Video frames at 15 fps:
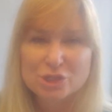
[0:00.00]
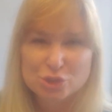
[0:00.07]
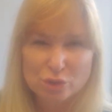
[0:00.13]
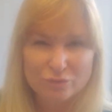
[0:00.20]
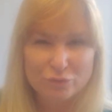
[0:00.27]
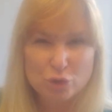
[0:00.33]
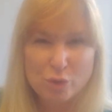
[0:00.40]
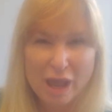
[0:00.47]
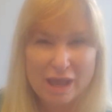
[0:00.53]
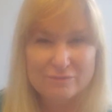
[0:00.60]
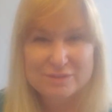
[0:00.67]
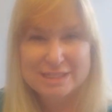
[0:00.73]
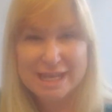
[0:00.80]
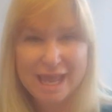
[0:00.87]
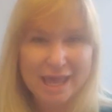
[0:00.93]
So if you
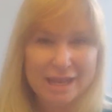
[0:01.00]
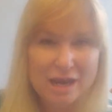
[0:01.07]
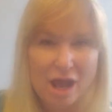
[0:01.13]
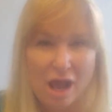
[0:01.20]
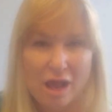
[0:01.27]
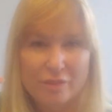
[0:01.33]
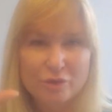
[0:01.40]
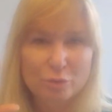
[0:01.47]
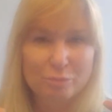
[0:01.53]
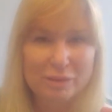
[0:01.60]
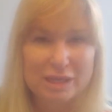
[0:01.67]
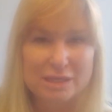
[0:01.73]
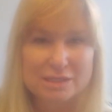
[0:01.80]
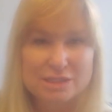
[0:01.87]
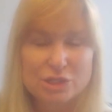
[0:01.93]
have 10 other
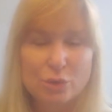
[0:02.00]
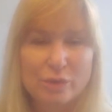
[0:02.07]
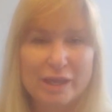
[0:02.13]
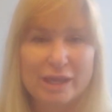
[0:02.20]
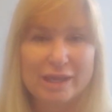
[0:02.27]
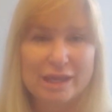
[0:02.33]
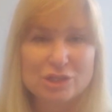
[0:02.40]
bids going